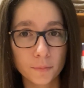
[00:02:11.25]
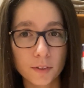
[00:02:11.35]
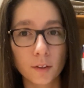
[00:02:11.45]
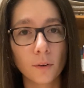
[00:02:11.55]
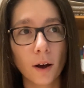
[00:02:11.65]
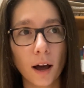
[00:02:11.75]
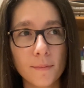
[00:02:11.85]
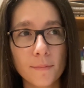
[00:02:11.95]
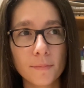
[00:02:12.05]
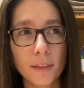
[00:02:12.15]
So
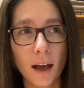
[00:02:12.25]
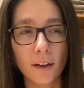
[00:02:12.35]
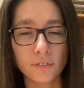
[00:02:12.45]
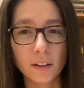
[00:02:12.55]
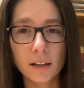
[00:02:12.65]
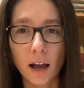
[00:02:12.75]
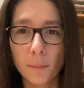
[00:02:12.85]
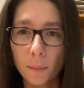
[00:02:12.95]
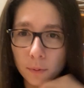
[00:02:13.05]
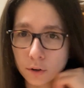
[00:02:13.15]
I feel like I'm
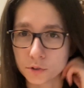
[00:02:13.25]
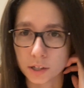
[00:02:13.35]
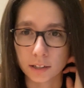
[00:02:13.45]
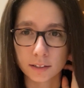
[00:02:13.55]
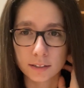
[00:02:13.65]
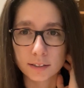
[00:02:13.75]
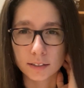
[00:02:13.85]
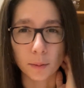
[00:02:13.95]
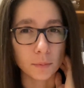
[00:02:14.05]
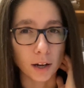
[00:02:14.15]
approaching
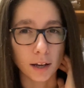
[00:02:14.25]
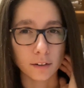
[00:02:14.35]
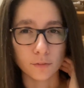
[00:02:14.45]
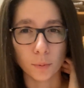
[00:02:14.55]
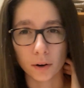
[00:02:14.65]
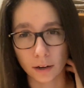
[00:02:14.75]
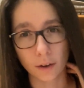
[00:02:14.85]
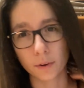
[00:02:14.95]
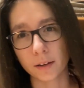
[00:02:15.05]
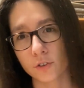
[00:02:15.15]
some kind of
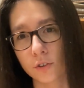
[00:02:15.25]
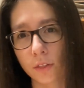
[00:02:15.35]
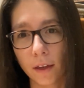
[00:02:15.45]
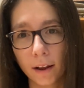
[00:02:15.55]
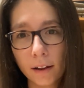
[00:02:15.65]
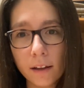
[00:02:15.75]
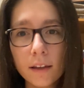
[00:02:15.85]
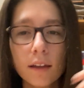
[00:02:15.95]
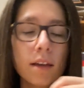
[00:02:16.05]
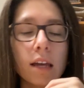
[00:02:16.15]
burnout-ish thing
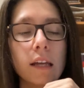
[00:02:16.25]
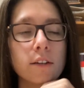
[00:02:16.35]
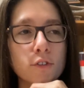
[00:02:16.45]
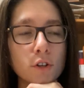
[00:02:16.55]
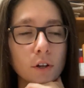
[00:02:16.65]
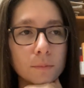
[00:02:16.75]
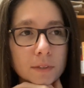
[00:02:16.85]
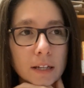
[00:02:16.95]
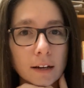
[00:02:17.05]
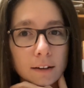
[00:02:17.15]
in
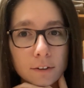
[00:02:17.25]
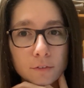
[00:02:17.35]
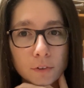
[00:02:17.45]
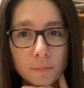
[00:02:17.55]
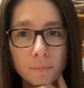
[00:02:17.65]
terms of